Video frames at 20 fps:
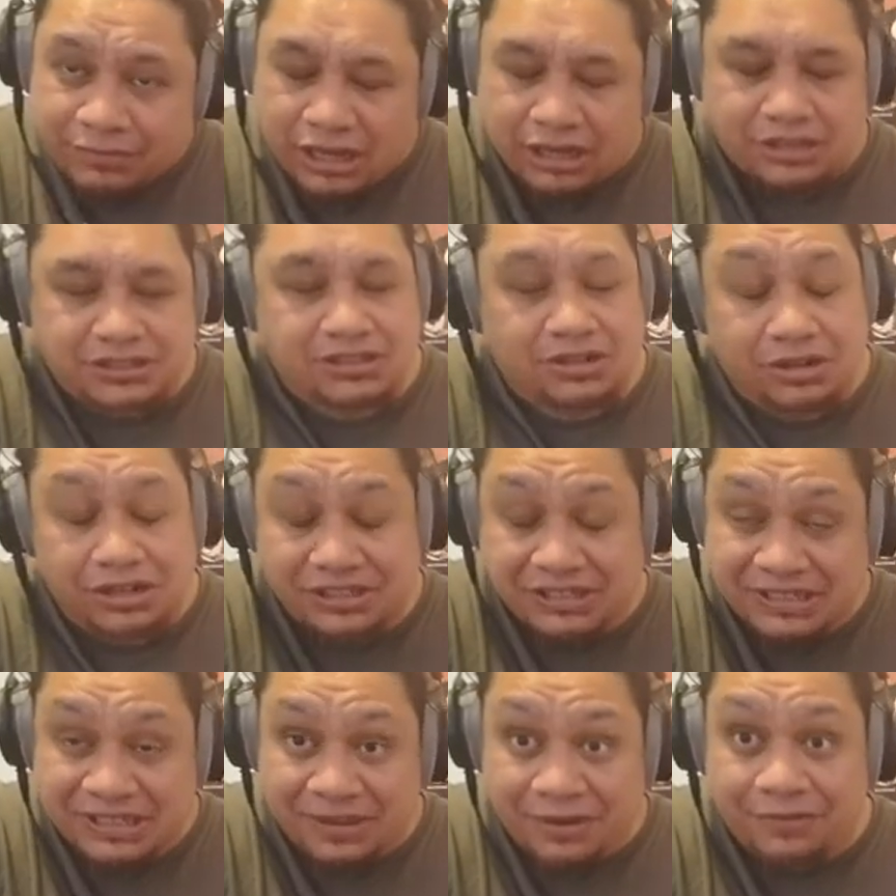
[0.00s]
Sorry,
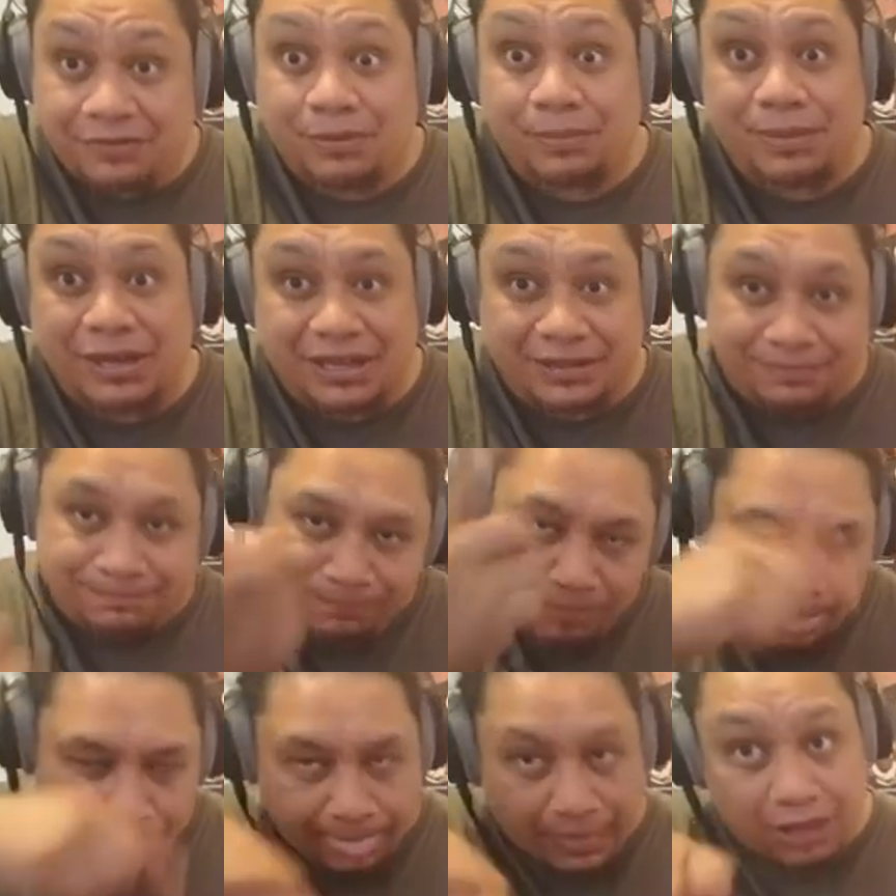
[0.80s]
C over B,
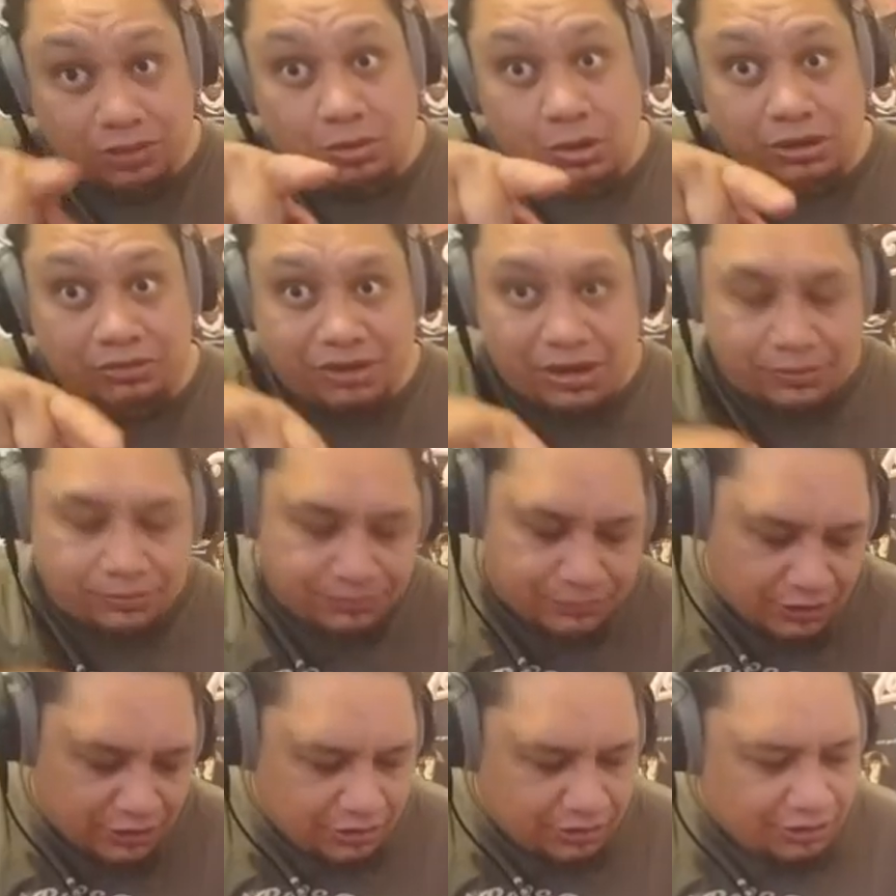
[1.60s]
other way
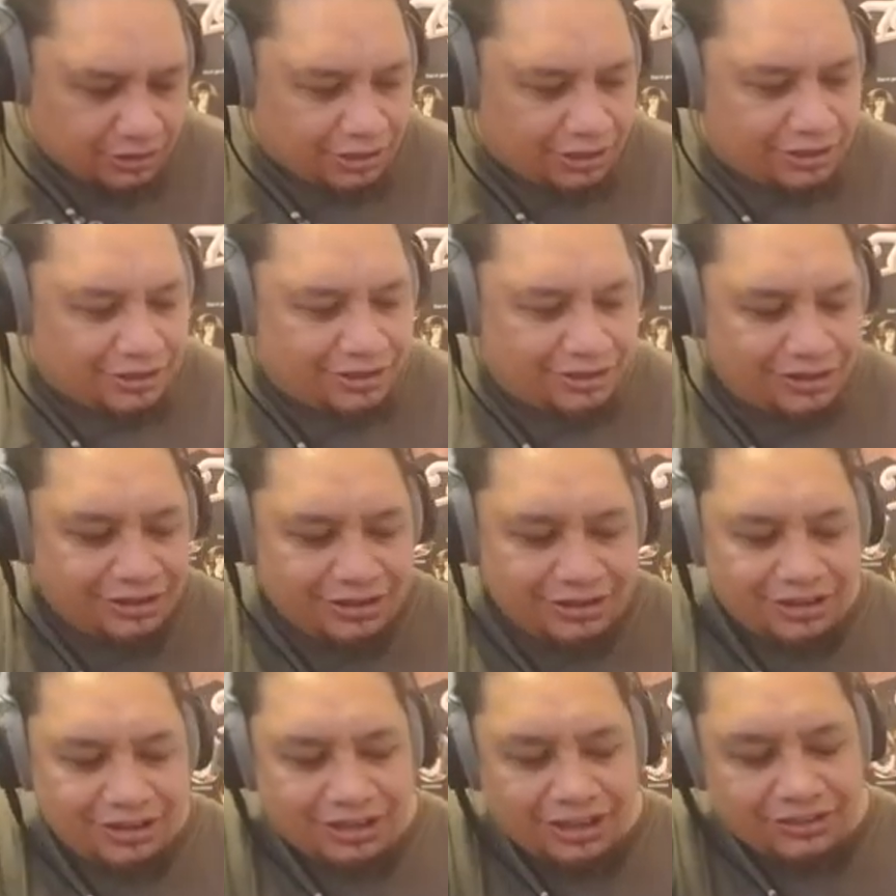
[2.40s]
around.
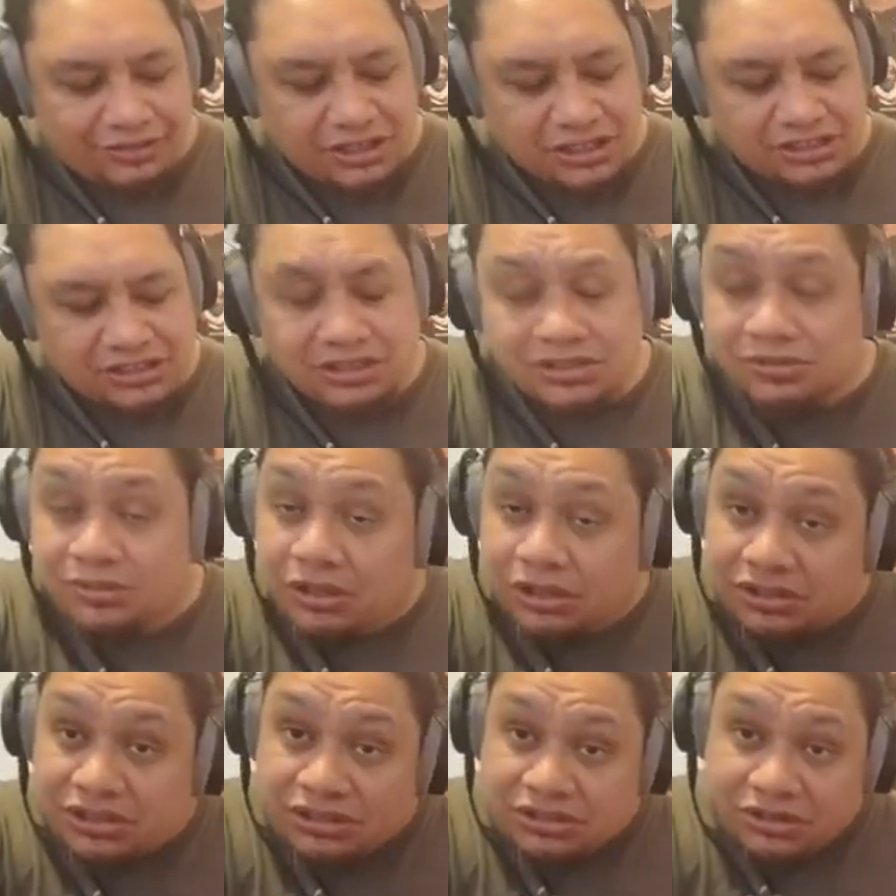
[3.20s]
And that's because we
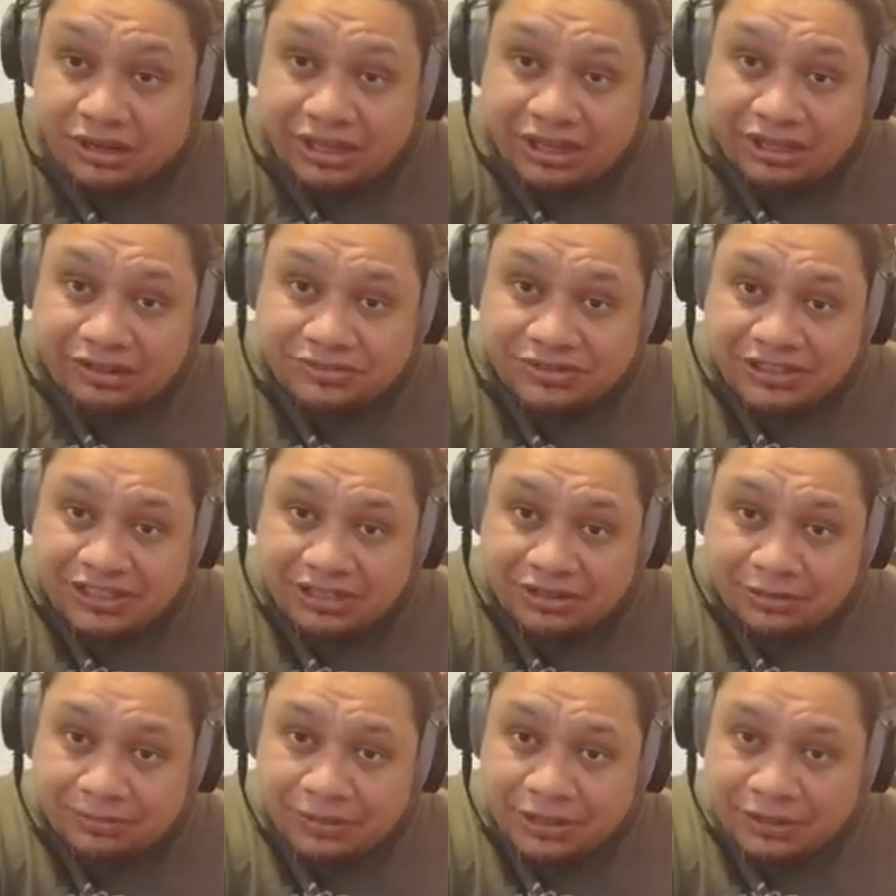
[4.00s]
got the triad of C
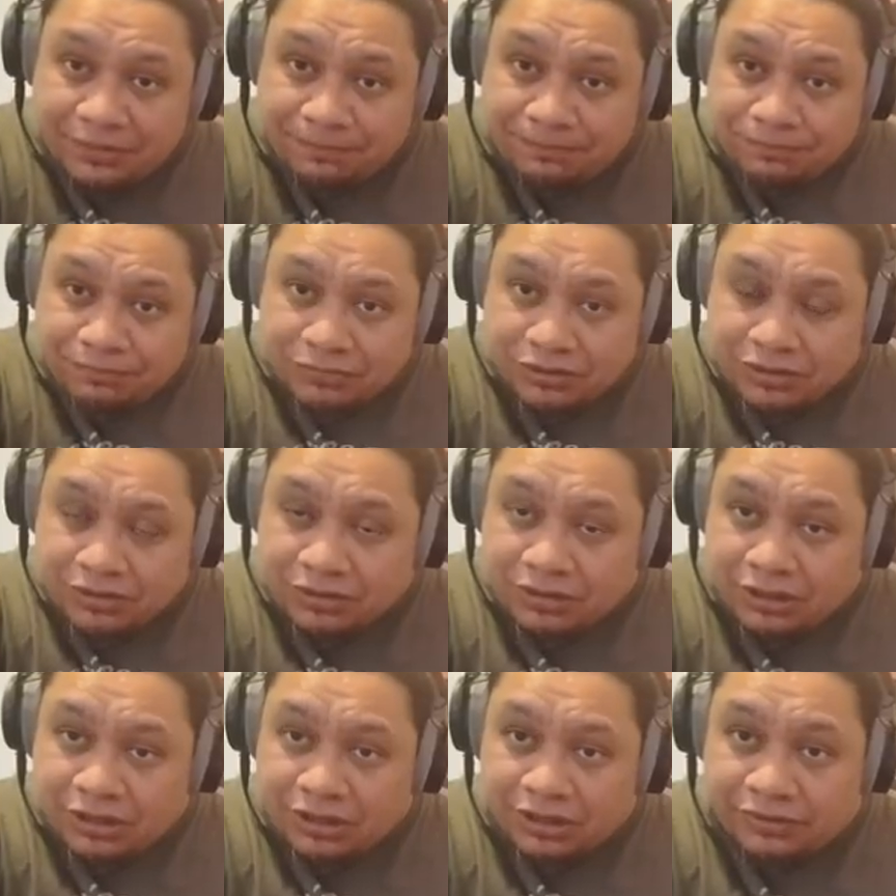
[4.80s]
up here,
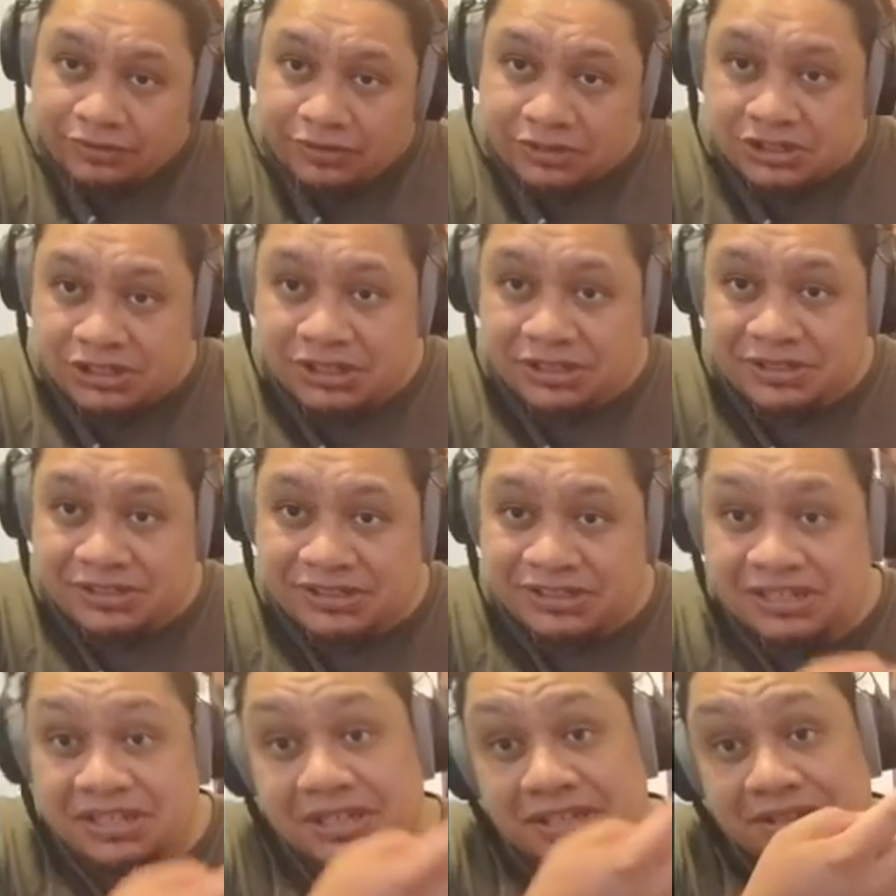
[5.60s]
the G, the
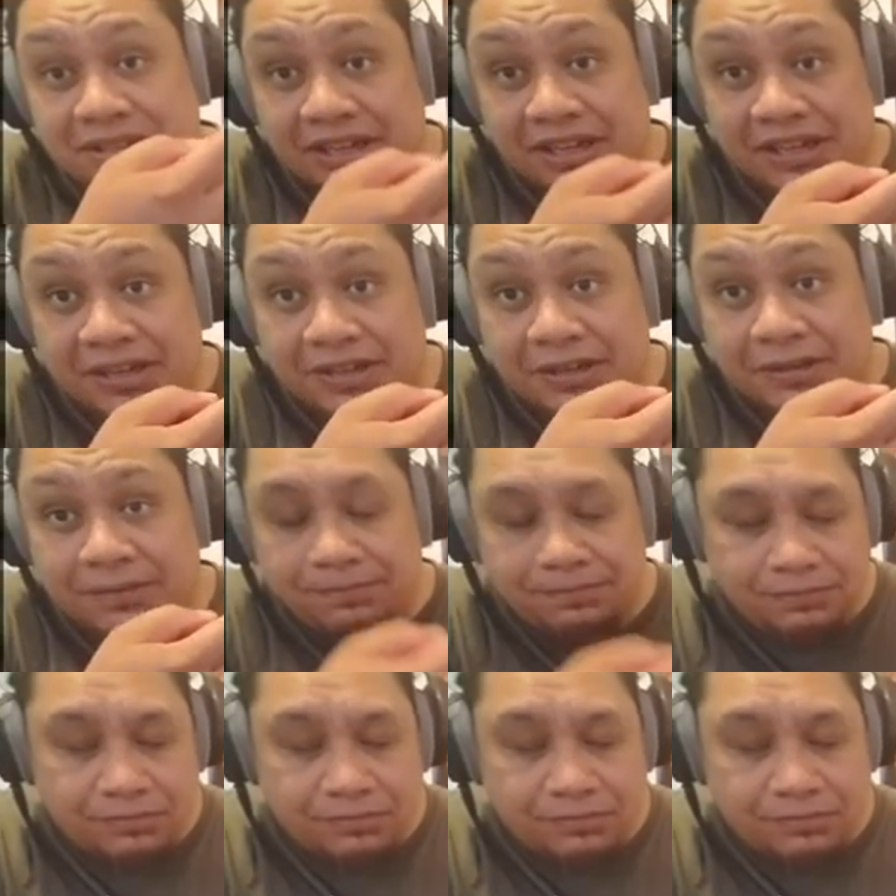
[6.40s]
C, and the E.